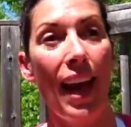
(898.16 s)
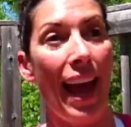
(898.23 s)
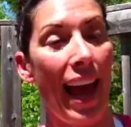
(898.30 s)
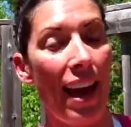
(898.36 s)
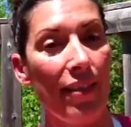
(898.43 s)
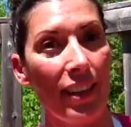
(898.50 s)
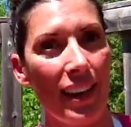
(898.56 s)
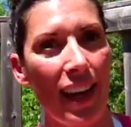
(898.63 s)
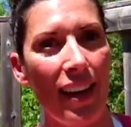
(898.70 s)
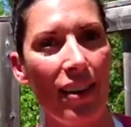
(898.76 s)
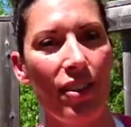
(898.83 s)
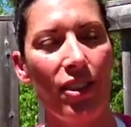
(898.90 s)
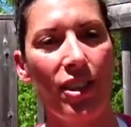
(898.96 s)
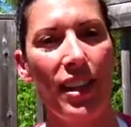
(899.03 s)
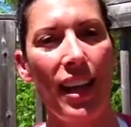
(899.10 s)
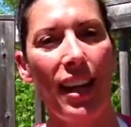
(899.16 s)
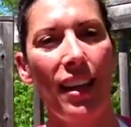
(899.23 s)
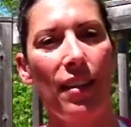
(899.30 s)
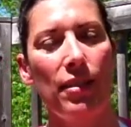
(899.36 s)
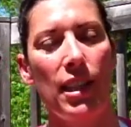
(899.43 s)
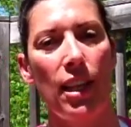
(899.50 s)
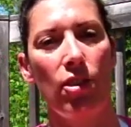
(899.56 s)
Having that understanding
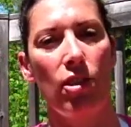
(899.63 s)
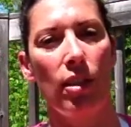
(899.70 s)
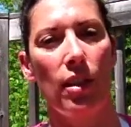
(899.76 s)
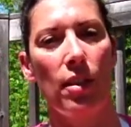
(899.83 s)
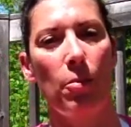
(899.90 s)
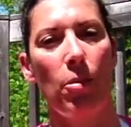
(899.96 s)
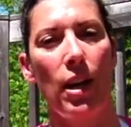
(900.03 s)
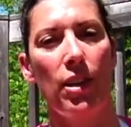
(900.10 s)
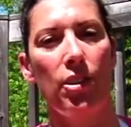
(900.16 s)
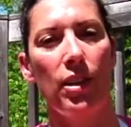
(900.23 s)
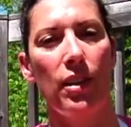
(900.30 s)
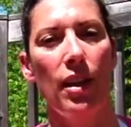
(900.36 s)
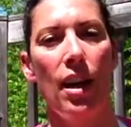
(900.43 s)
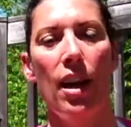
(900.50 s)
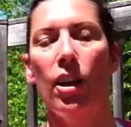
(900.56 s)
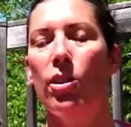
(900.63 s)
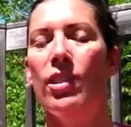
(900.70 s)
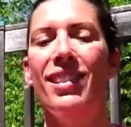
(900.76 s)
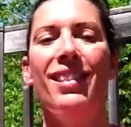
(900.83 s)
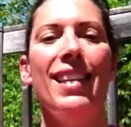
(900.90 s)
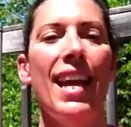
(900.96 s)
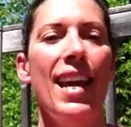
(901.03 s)
of tension and compression could
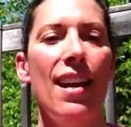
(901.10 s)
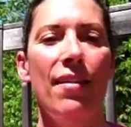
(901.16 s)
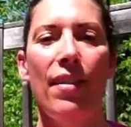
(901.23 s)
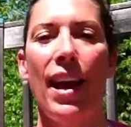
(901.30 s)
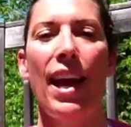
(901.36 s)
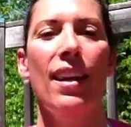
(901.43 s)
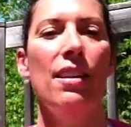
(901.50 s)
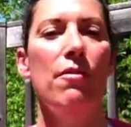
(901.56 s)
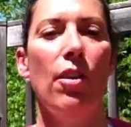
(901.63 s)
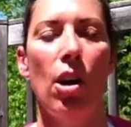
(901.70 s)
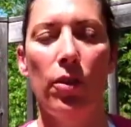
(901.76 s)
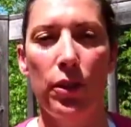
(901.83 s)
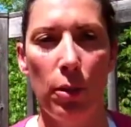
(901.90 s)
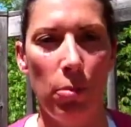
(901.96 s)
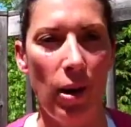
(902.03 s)
save and evolve your